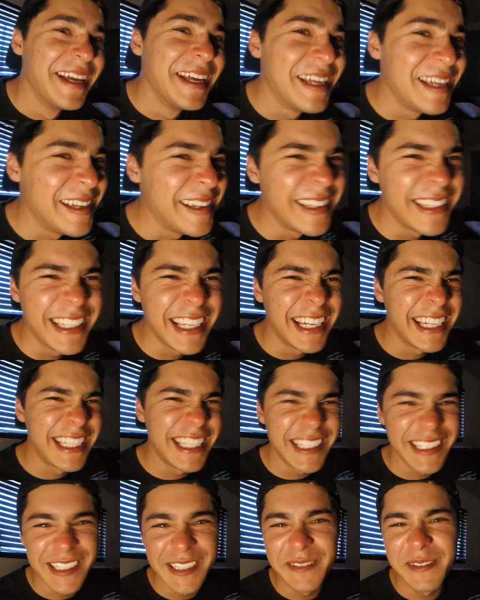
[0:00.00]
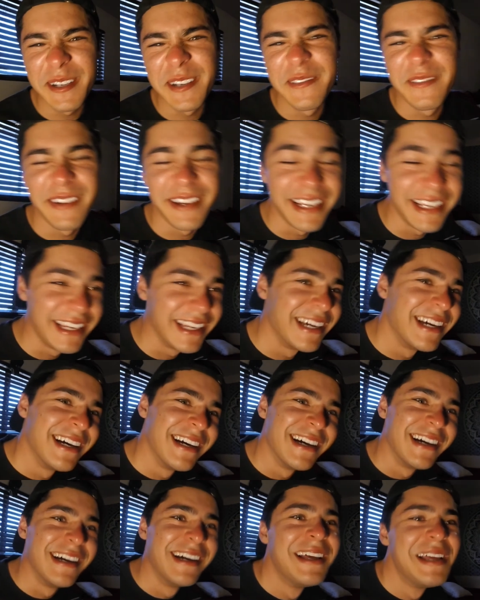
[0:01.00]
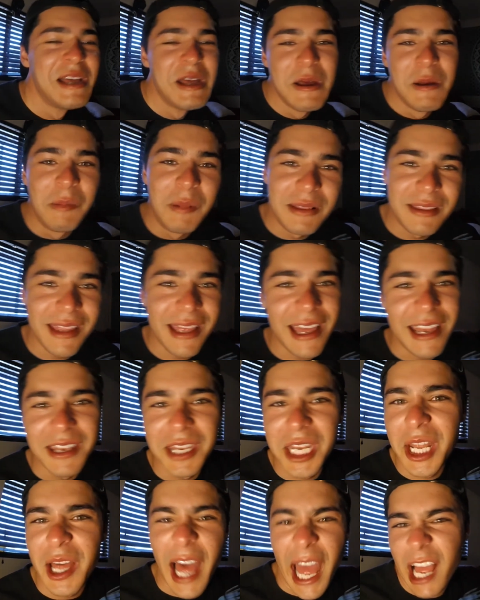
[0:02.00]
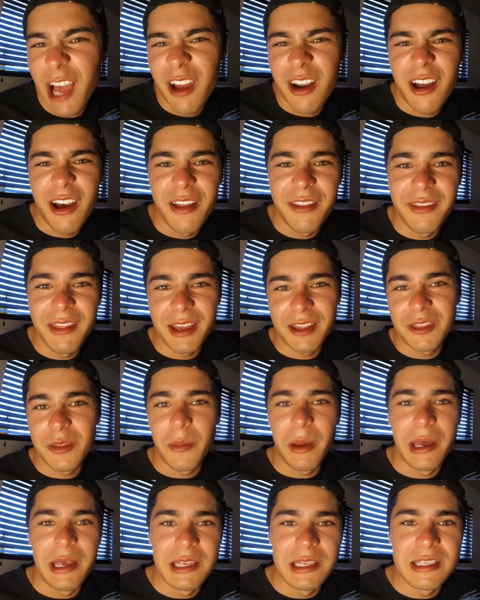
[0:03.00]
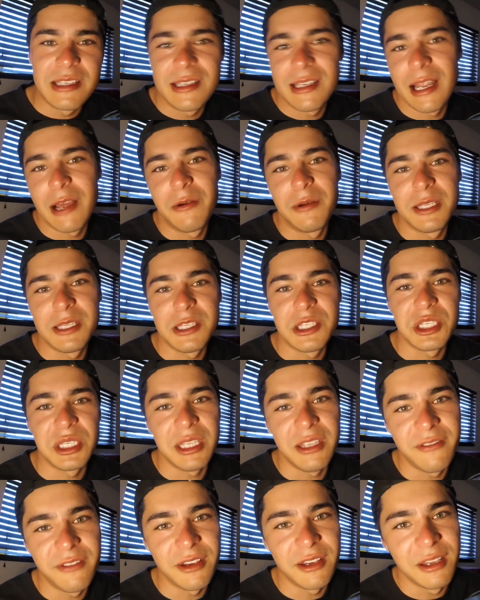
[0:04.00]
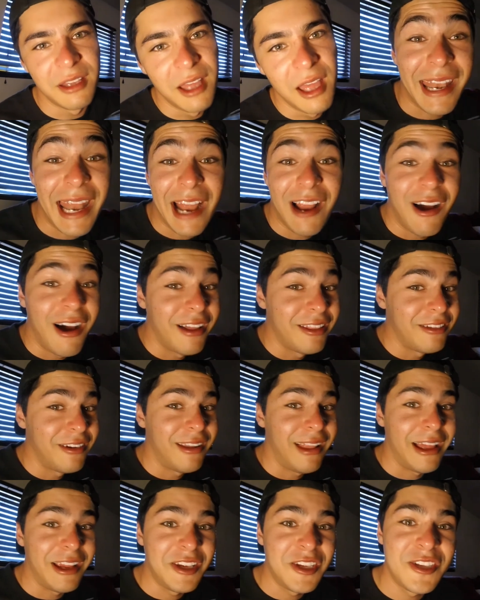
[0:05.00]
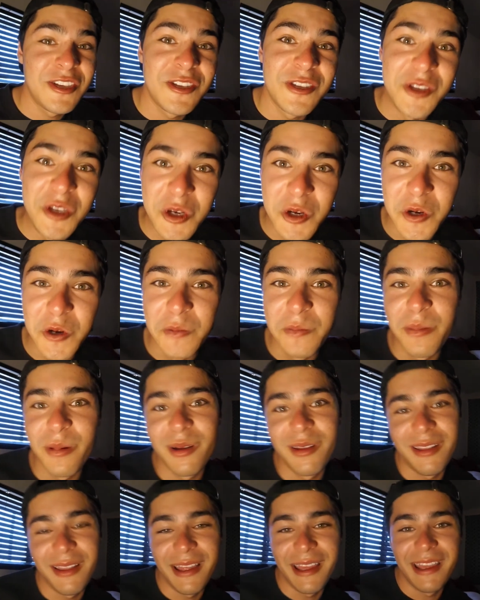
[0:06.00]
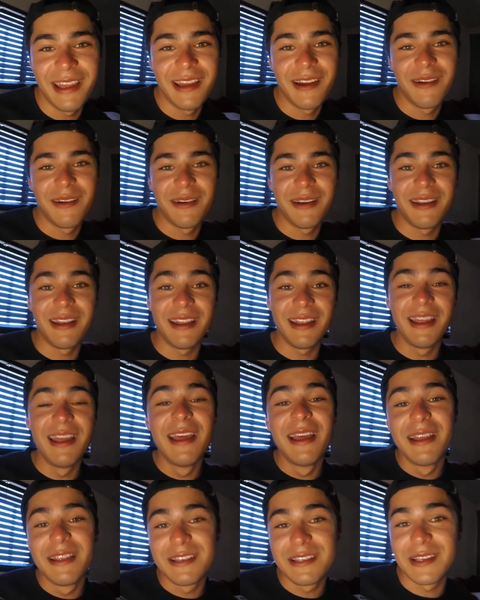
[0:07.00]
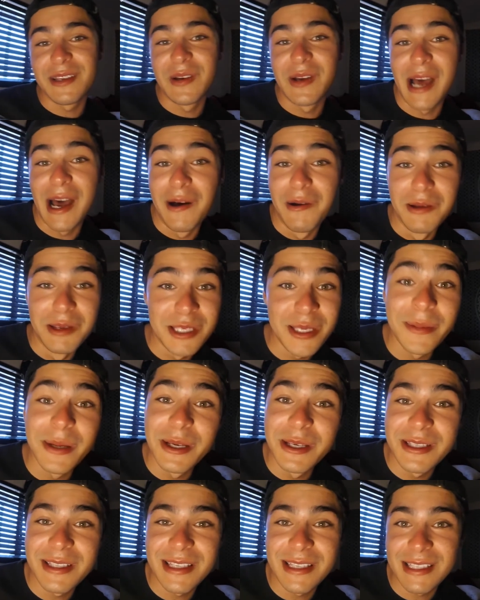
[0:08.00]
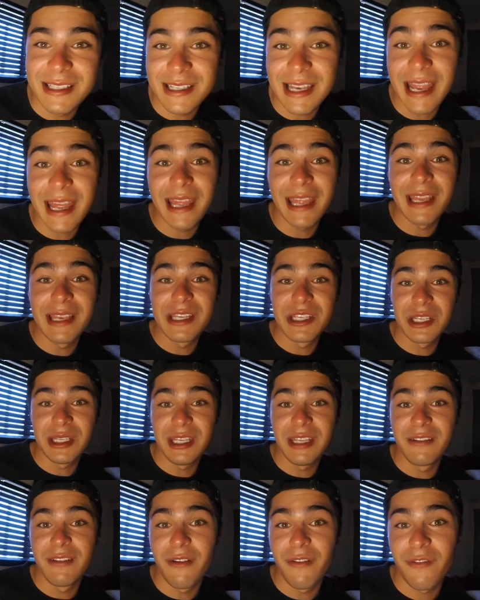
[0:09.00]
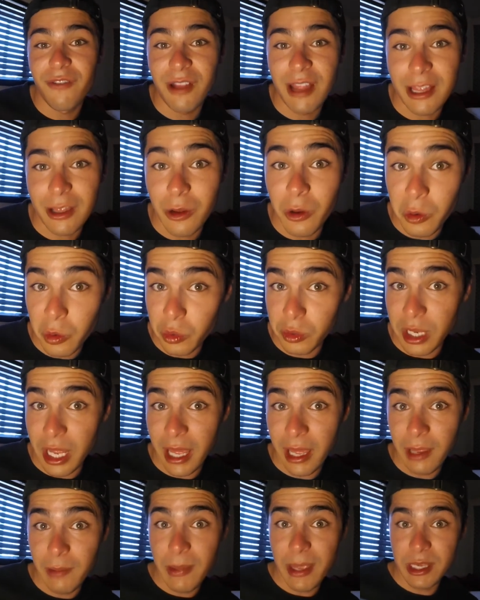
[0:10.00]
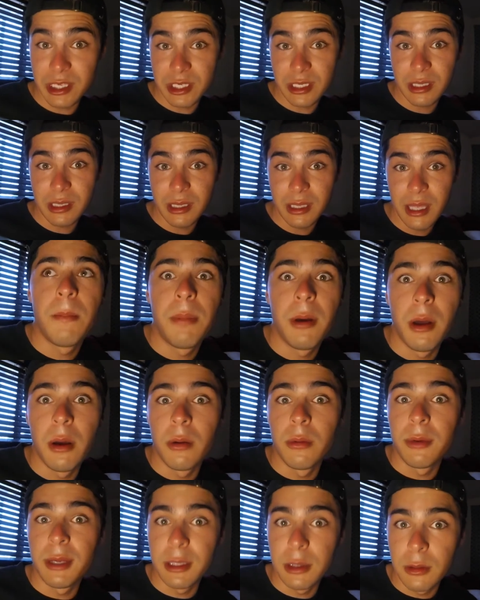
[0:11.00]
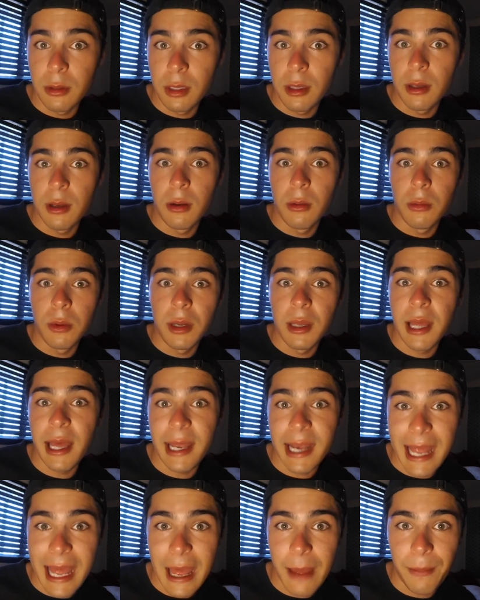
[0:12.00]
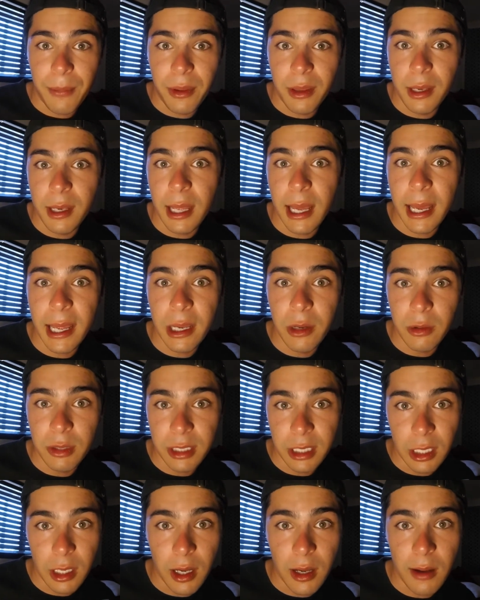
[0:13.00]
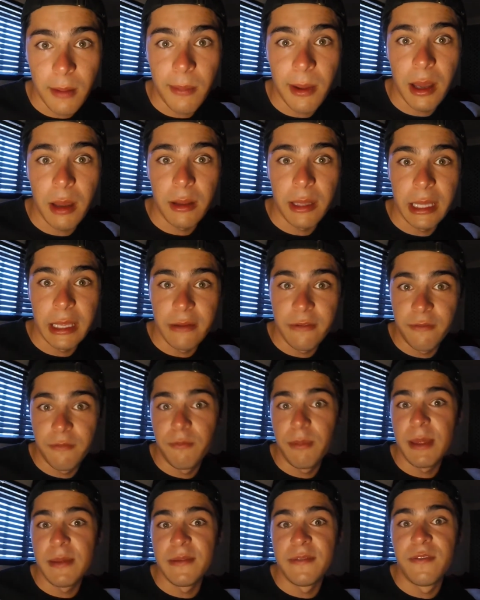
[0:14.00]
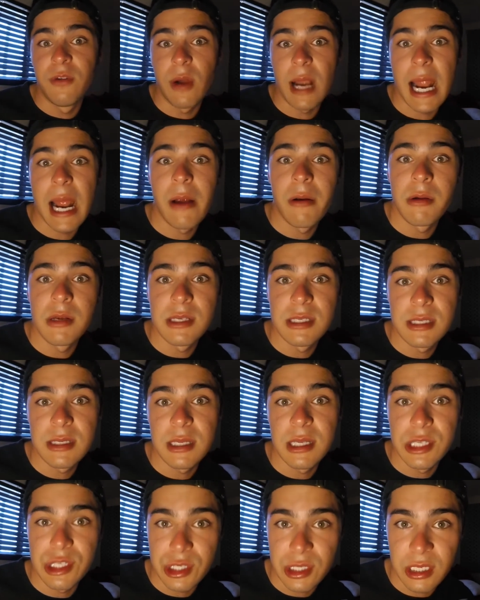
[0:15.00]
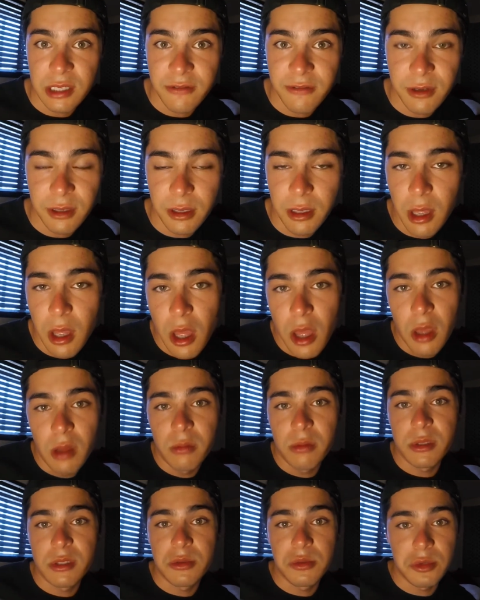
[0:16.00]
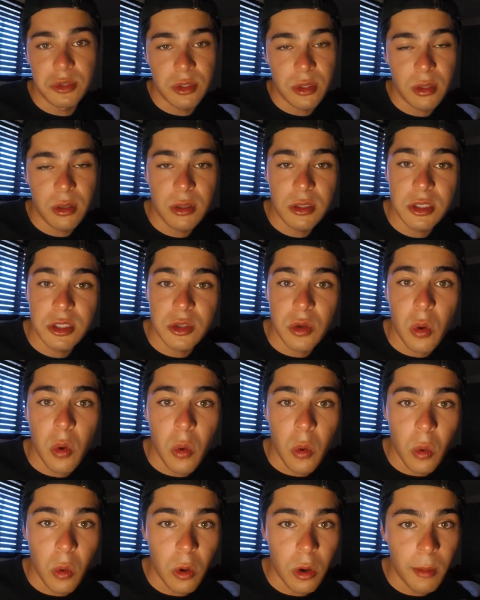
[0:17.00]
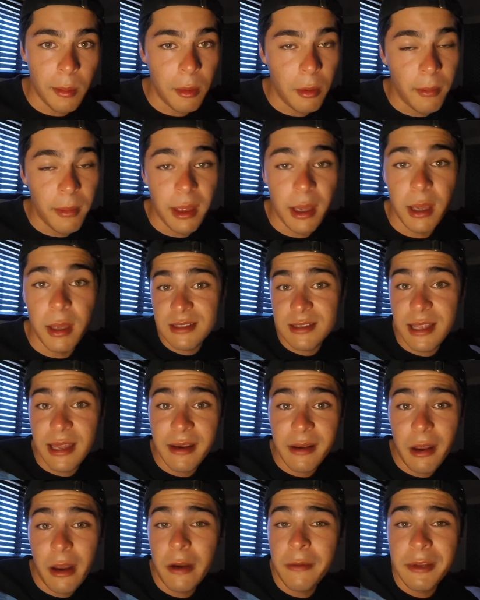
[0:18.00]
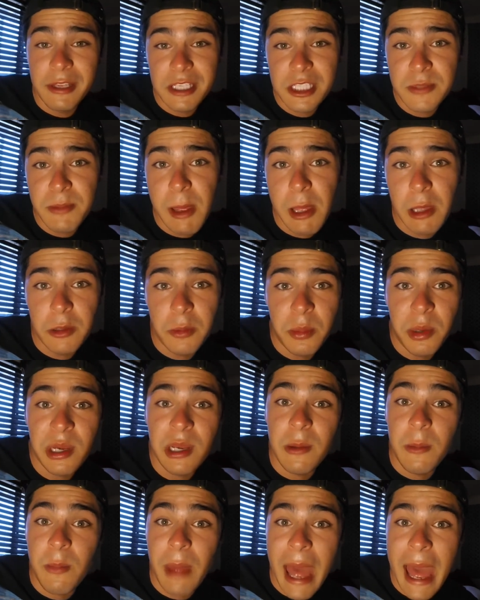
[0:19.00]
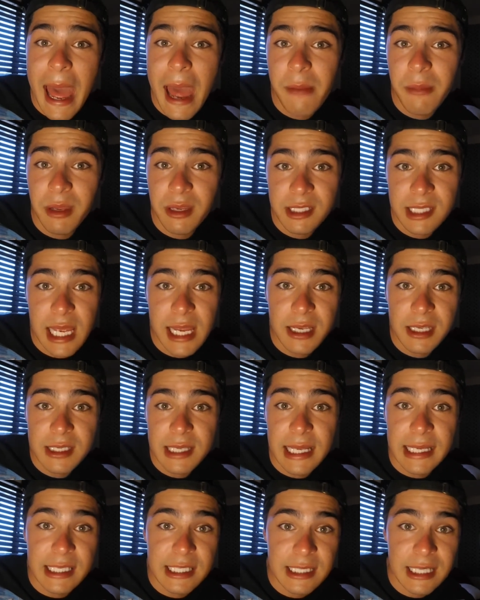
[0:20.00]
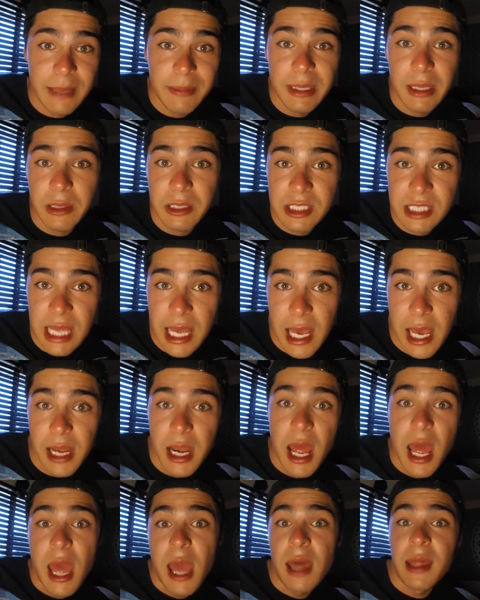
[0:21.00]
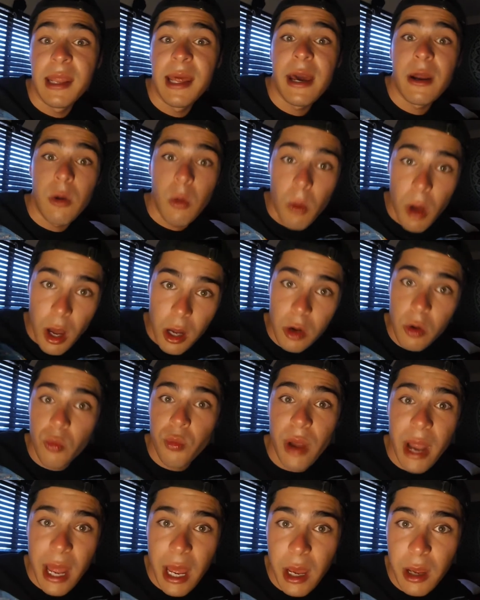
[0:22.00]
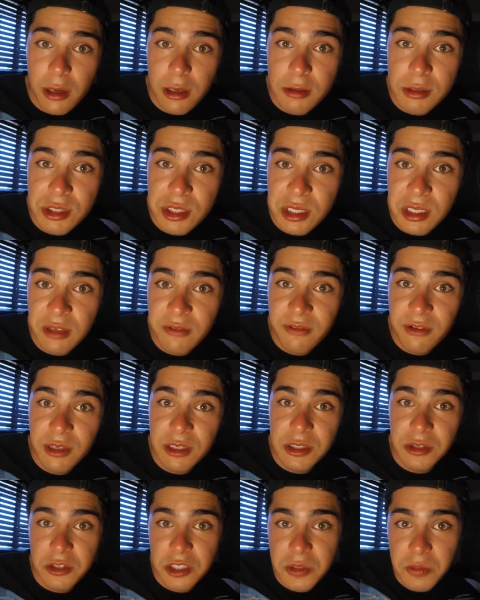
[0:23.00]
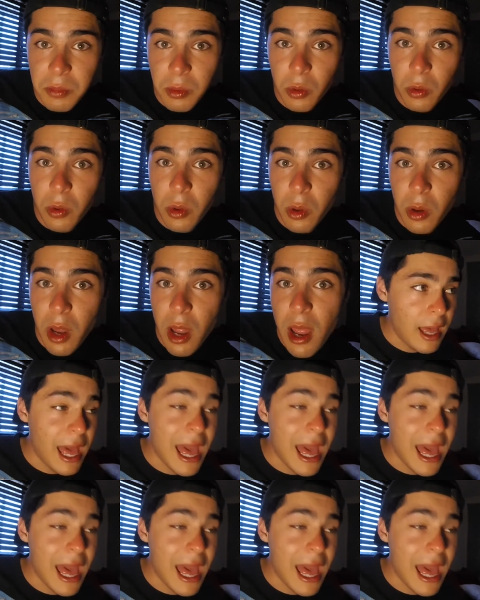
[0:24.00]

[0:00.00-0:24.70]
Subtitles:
Yeah, so it was pretty funny. But then, I got on like the bus and I went to Geneva. I got there like super late already. So I was supposed to stay in Geneva for like a whole day basically. But with what had happened, I only got about like maybe 4 hours in Geneva, which was just horrible, man. And I already smelled pretty bad because I just had slept outside and I had to walk around Geneva to explore.